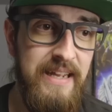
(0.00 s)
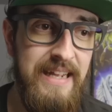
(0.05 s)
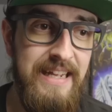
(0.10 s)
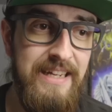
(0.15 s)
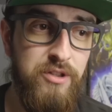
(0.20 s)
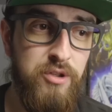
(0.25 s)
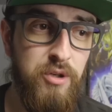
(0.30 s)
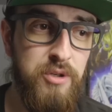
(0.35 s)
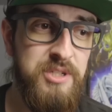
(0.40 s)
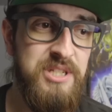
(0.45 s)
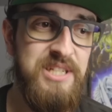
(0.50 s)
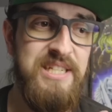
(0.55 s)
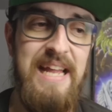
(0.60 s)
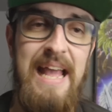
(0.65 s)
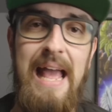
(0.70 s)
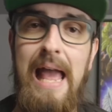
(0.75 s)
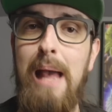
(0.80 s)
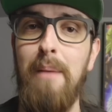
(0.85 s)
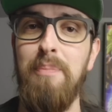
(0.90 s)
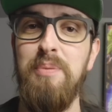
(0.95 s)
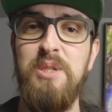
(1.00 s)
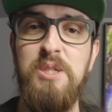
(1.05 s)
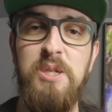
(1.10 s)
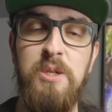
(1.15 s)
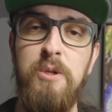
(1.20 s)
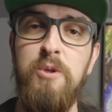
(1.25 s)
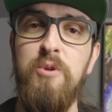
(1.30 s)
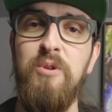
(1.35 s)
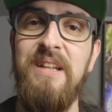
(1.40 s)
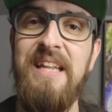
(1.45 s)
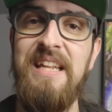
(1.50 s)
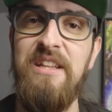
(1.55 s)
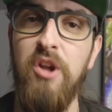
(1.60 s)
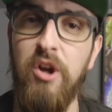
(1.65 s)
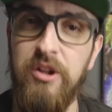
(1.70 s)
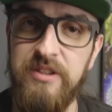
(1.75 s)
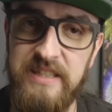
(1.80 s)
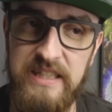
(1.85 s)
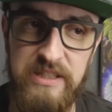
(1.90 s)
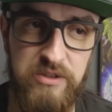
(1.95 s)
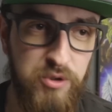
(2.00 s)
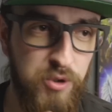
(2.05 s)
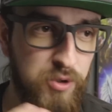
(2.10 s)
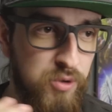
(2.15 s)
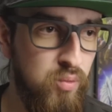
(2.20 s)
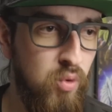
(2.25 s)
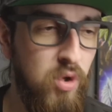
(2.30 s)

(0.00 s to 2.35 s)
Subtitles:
It does absolutely nothing turn